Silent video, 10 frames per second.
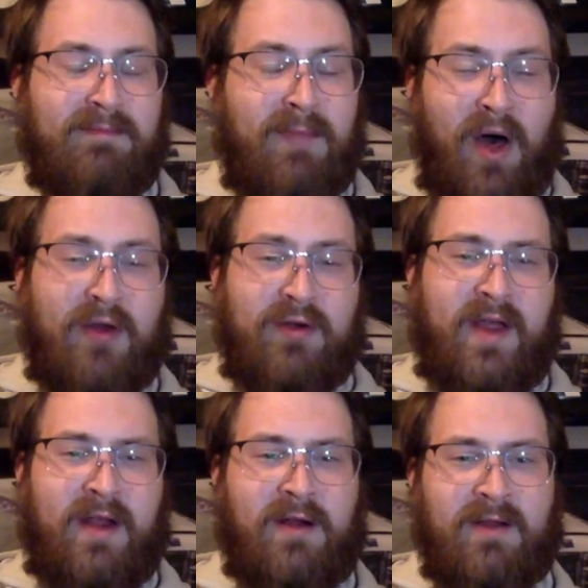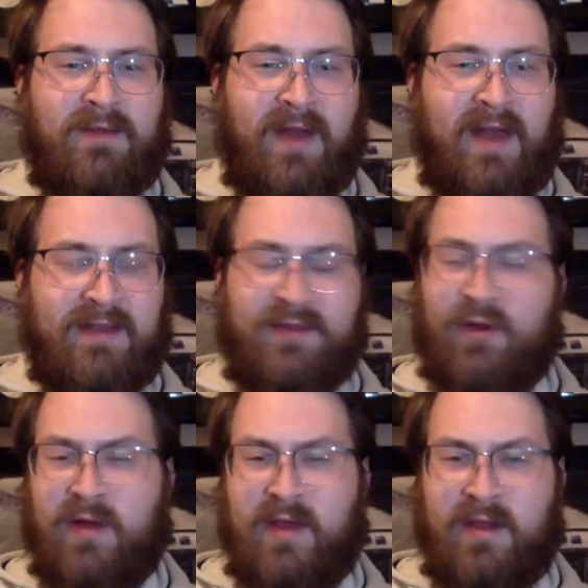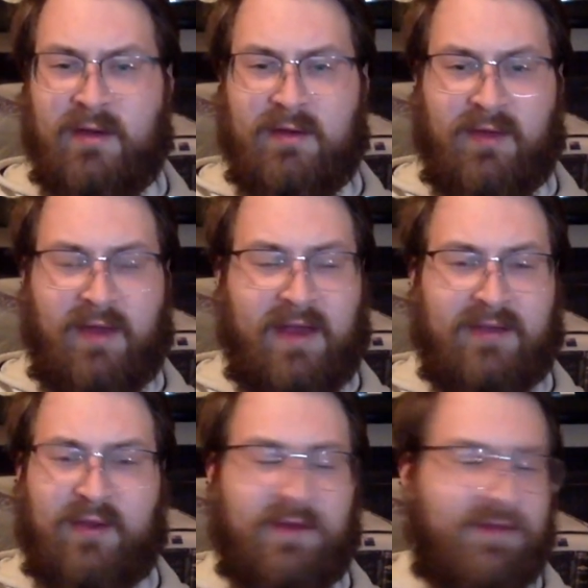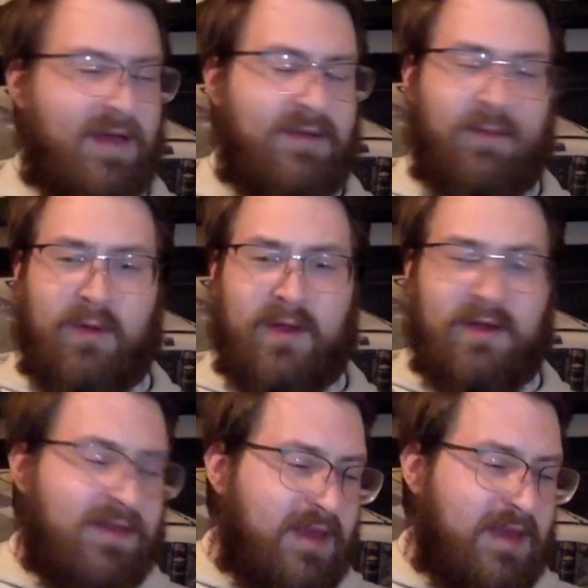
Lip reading: modern era, the last 30 years, the last 35, 40 years.